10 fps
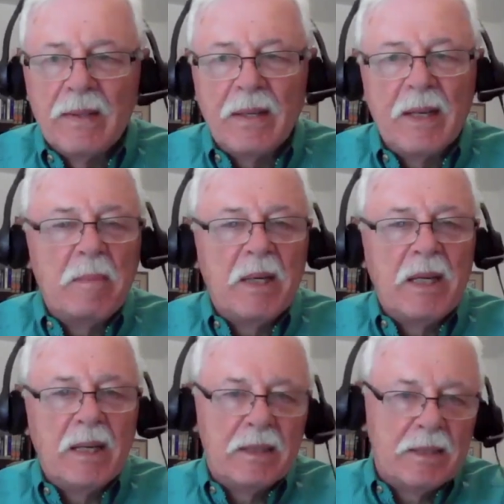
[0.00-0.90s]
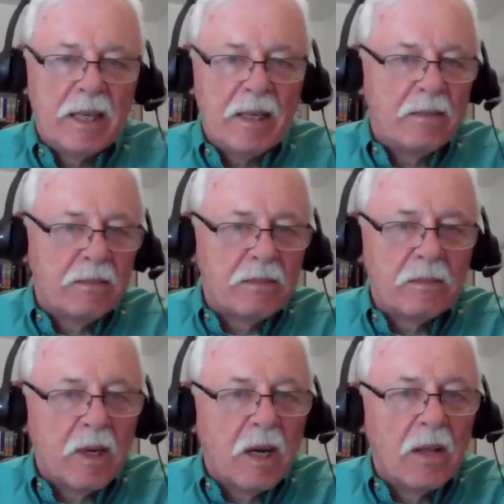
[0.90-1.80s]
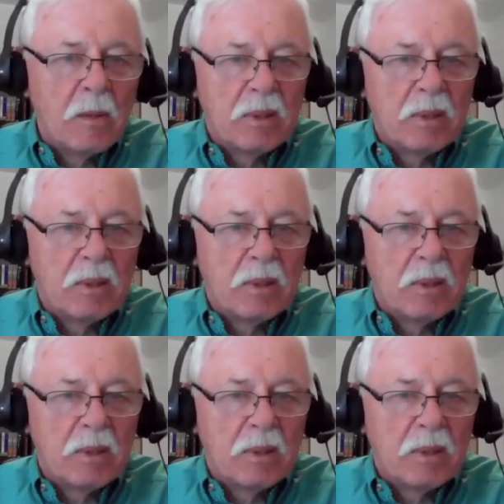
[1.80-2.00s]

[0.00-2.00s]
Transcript: Then they began to take other